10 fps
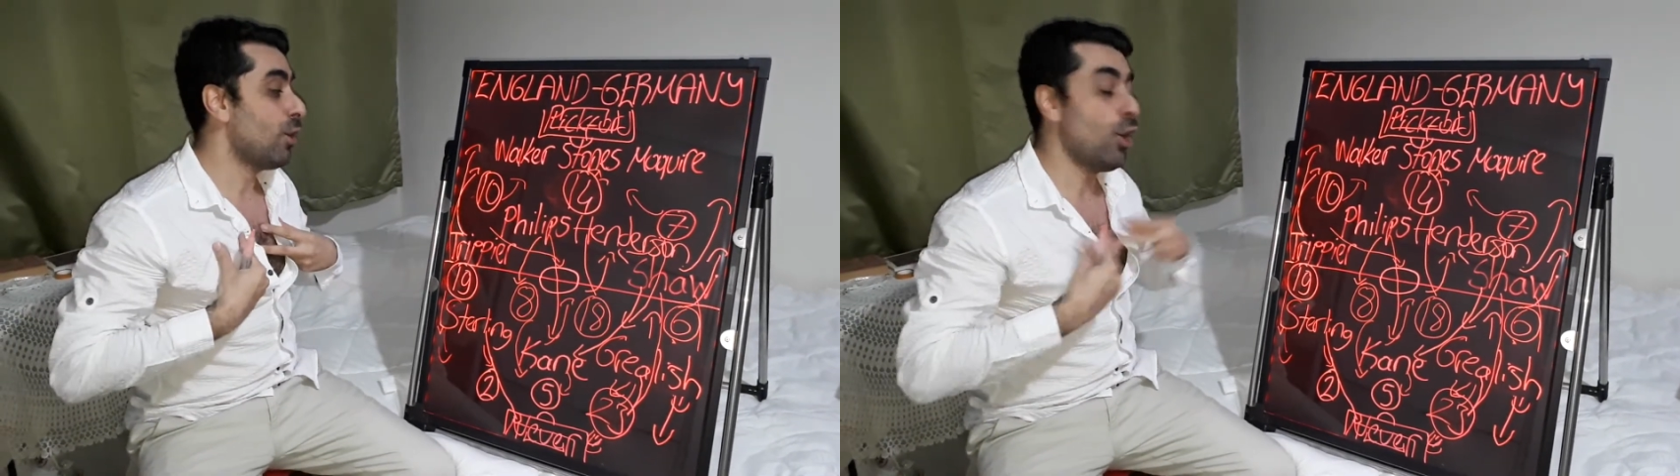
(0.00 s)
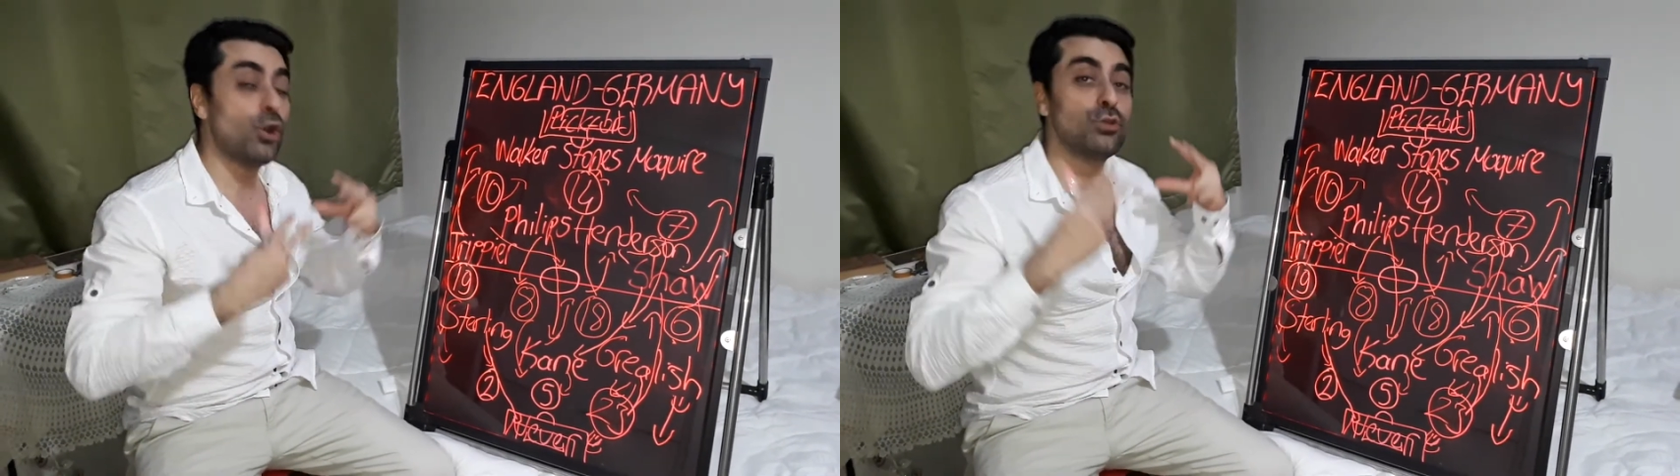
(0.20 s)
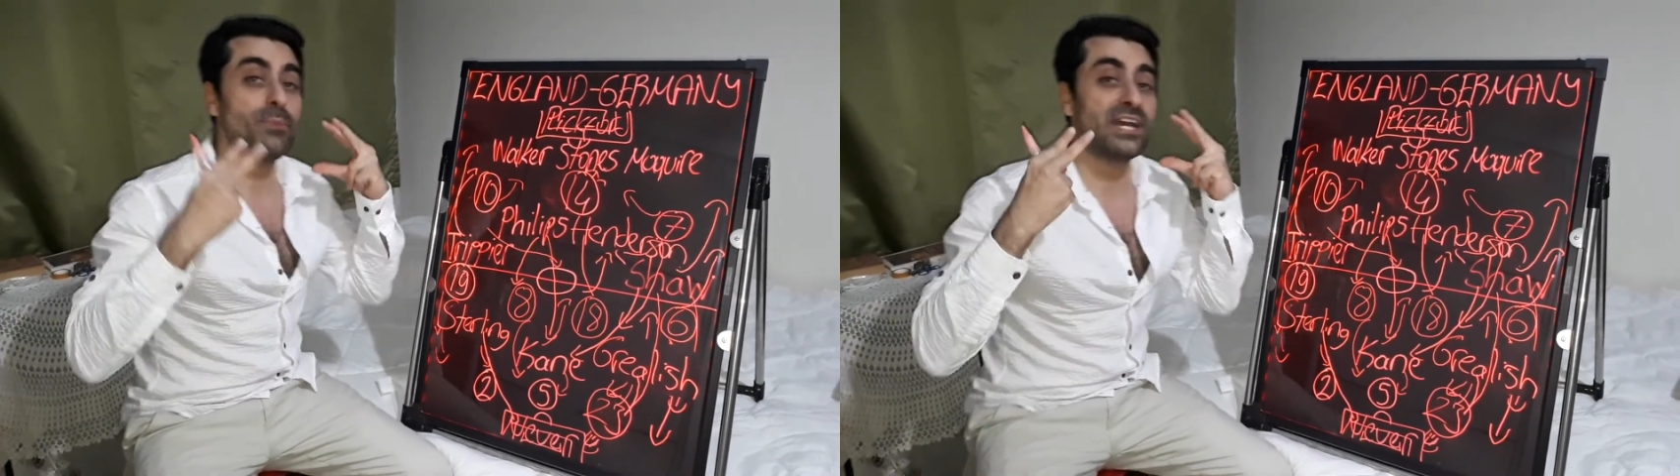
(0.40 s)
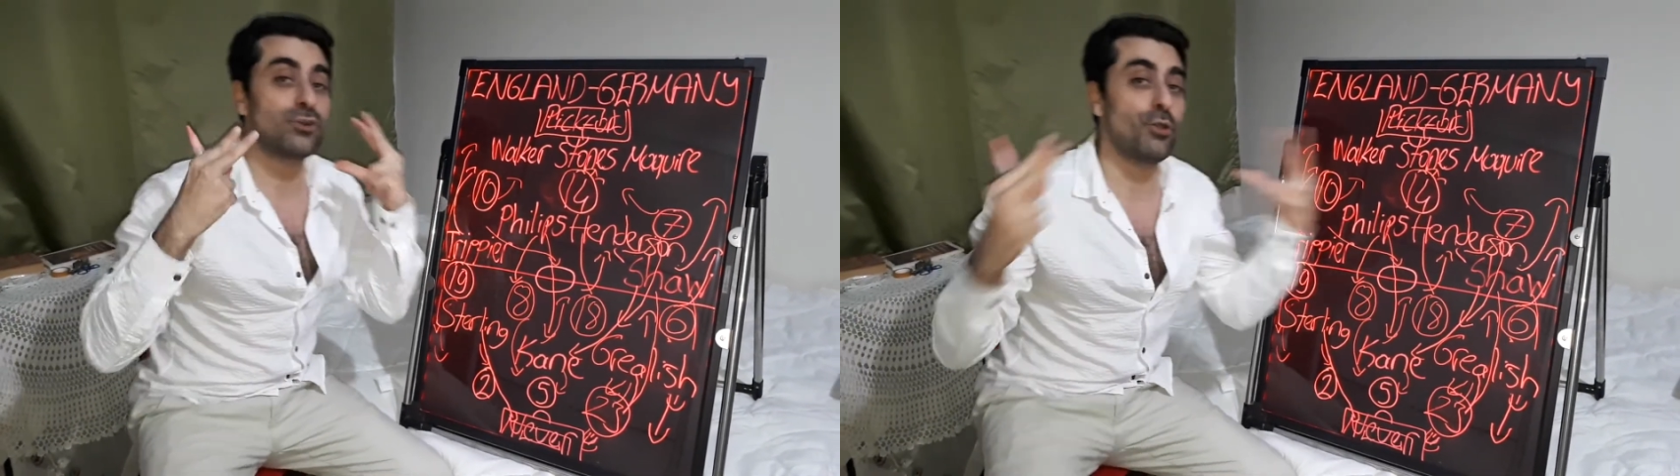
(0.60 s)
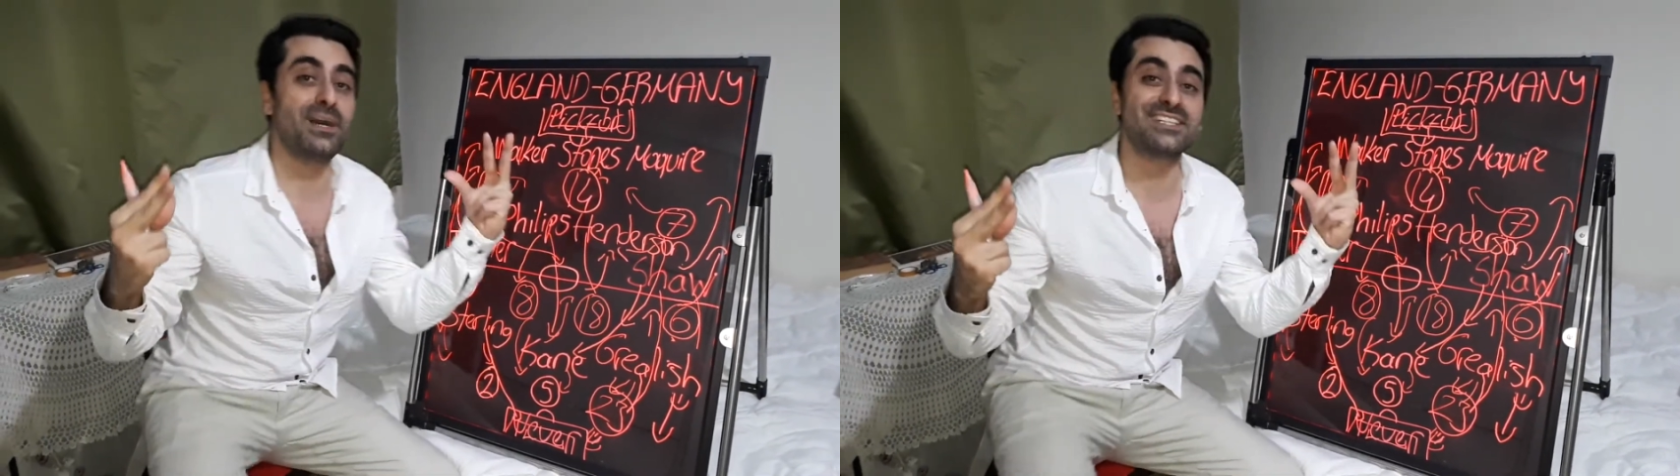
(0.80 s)
all my
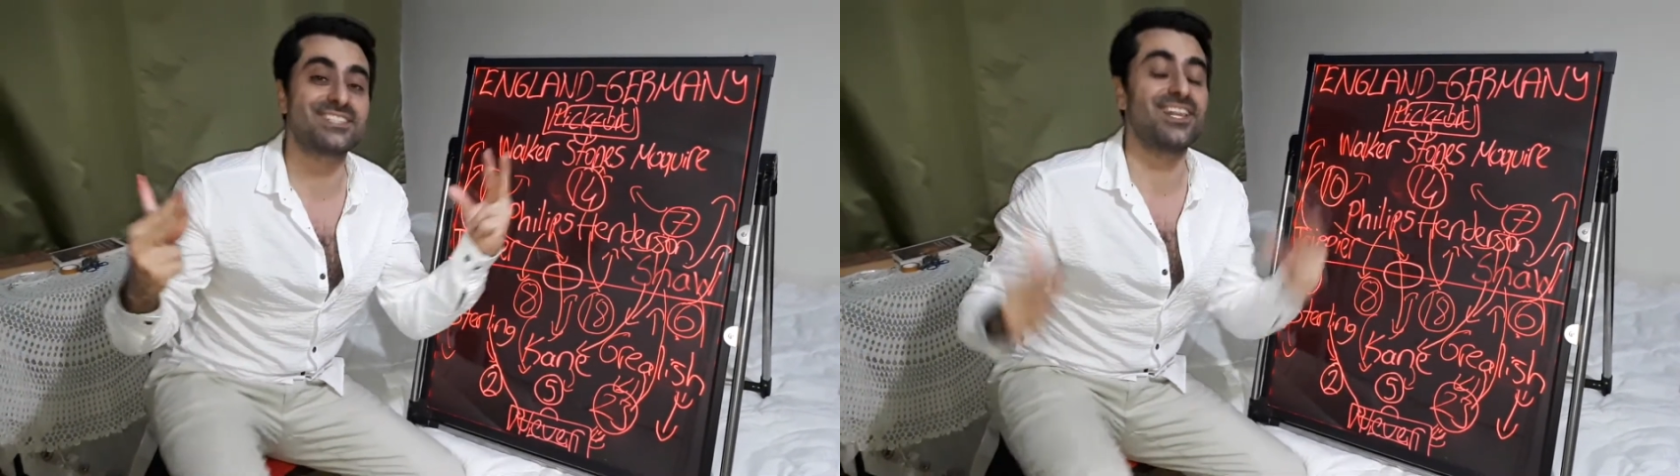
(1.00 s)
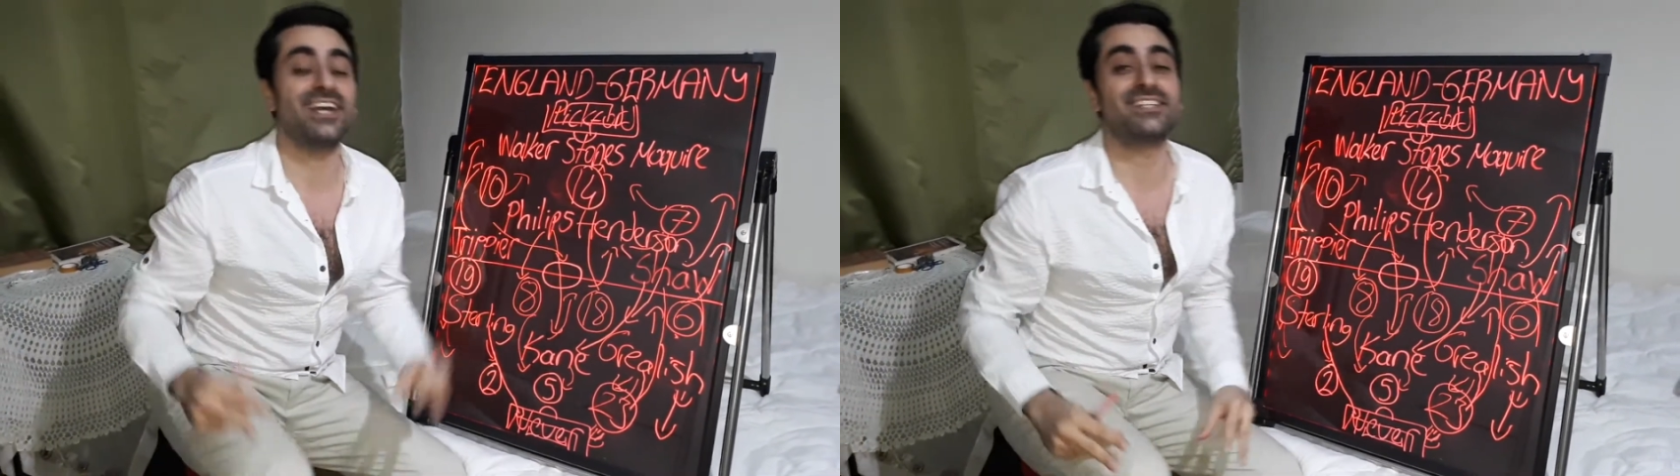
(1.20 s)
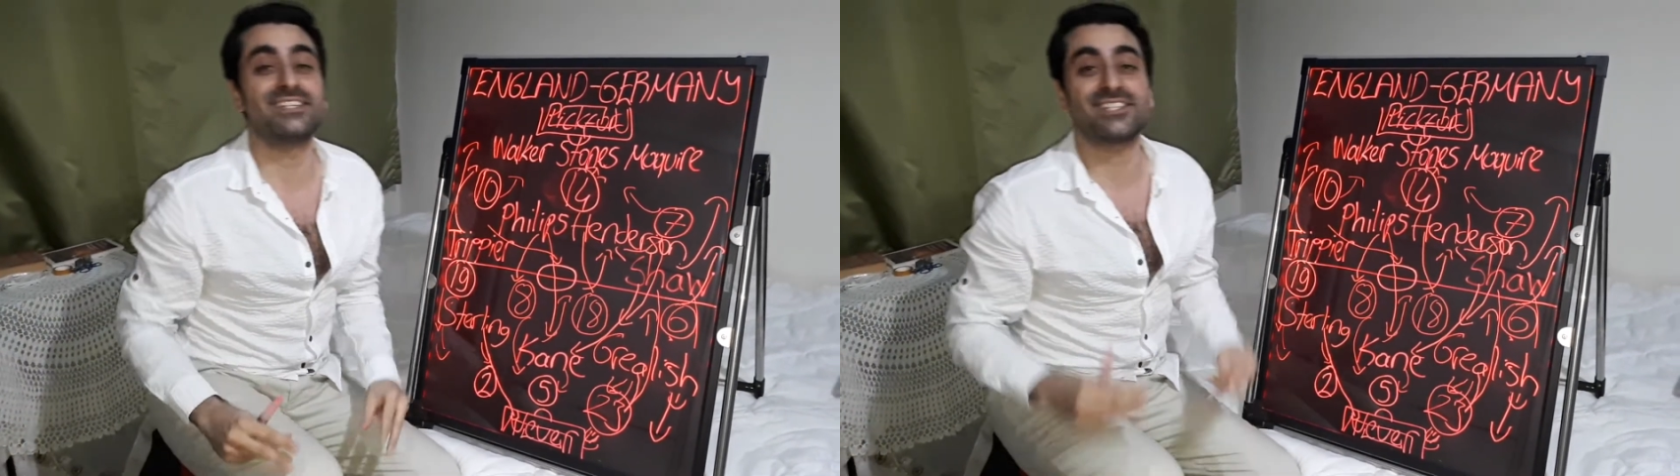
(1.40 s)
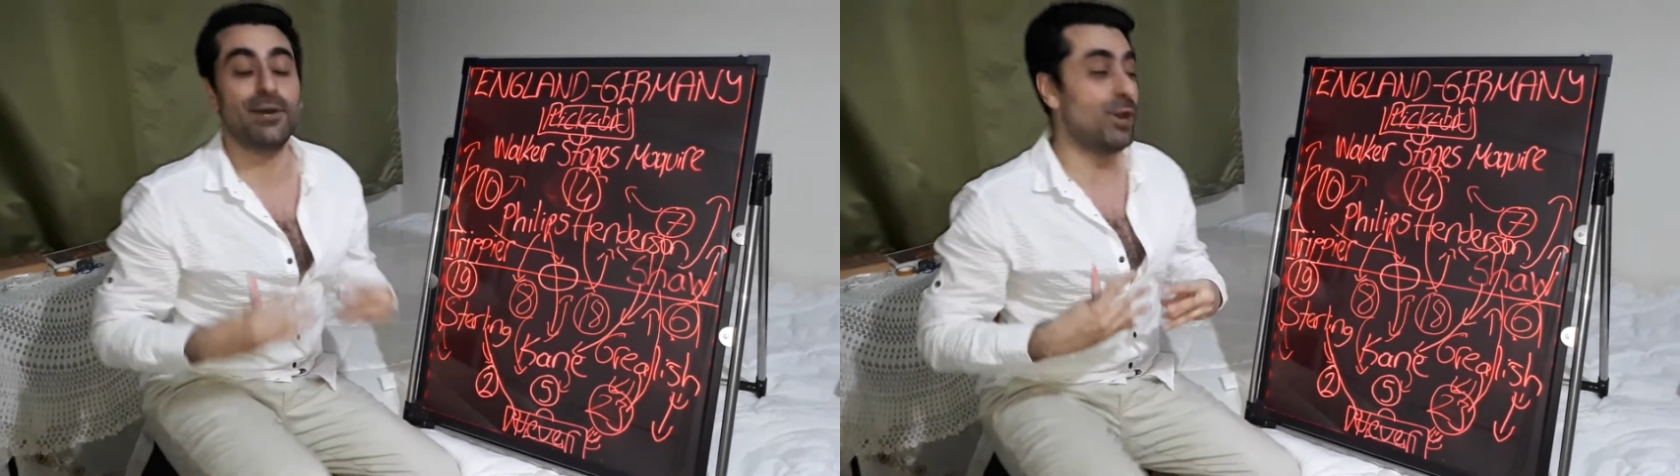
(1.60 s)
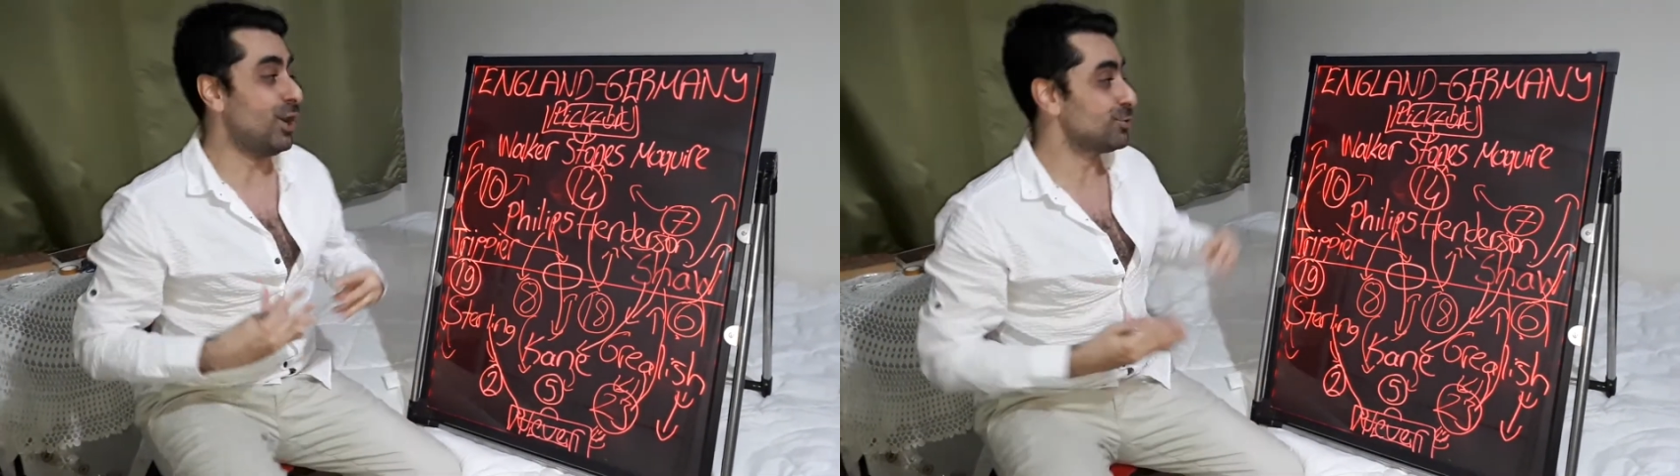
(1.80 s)
comments like this
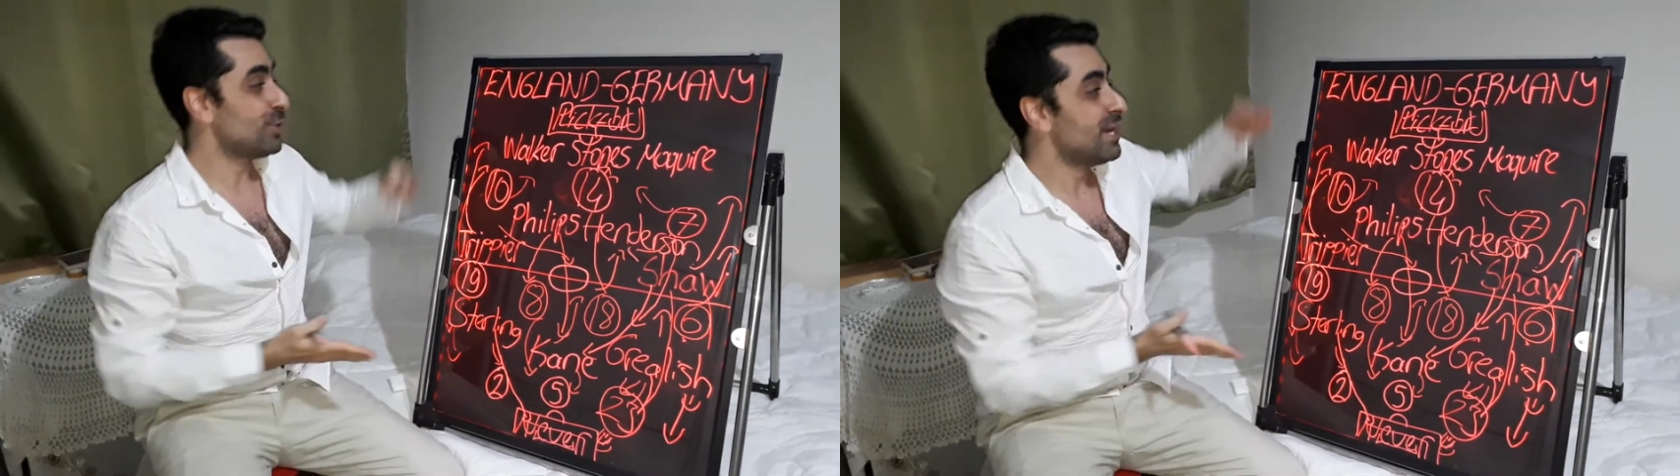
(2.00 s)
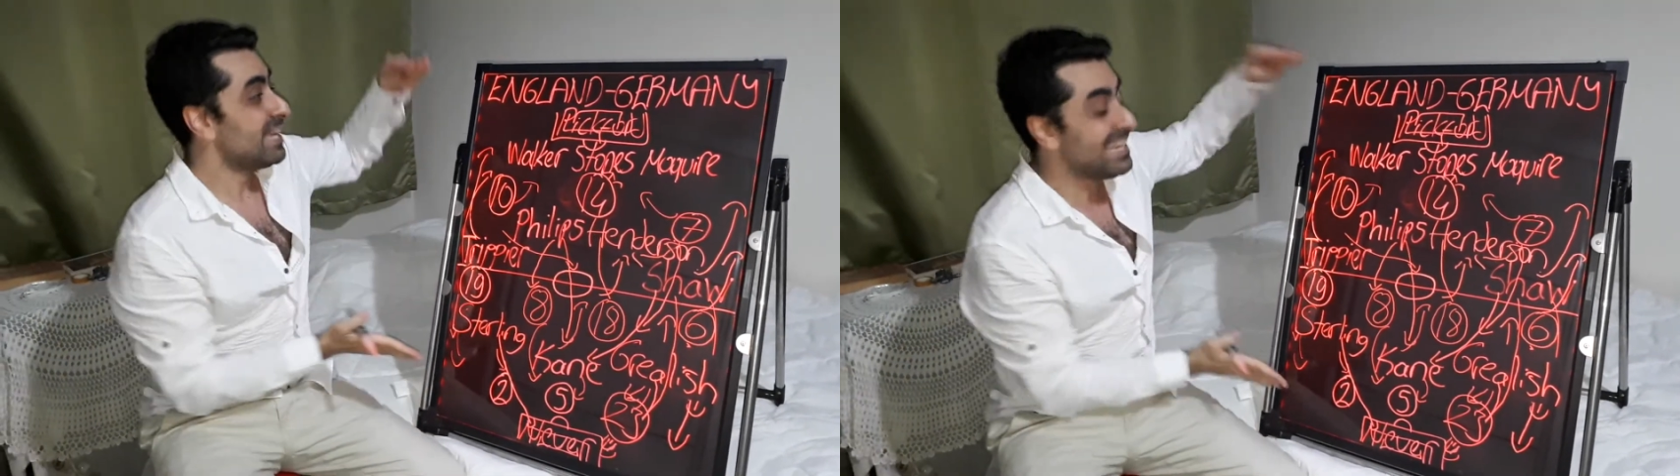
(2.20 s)
about